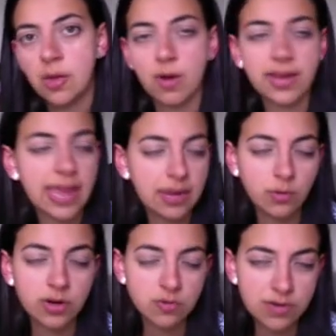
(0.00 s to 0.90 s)
Again,
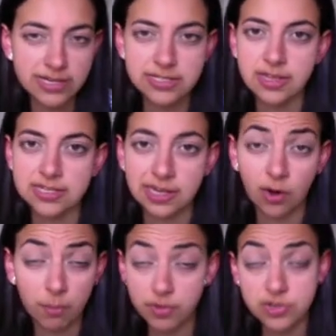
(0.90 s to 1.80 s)
we don't really see this a
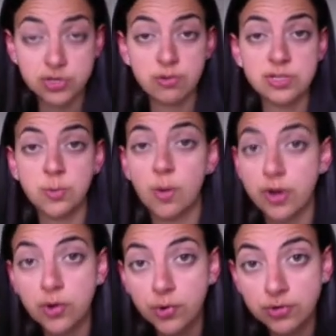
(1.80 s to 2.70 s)
lot, but there's no reason why
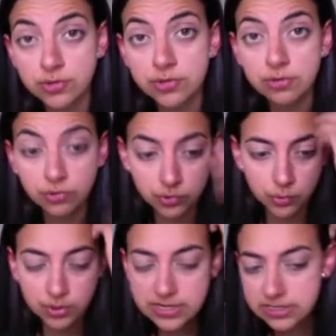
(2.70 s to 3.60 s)
we couldn't
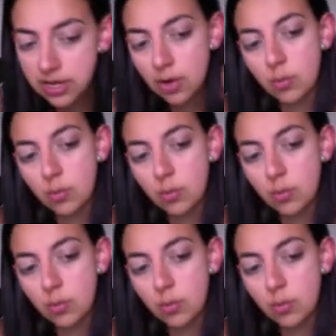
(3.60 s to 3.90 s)
do this.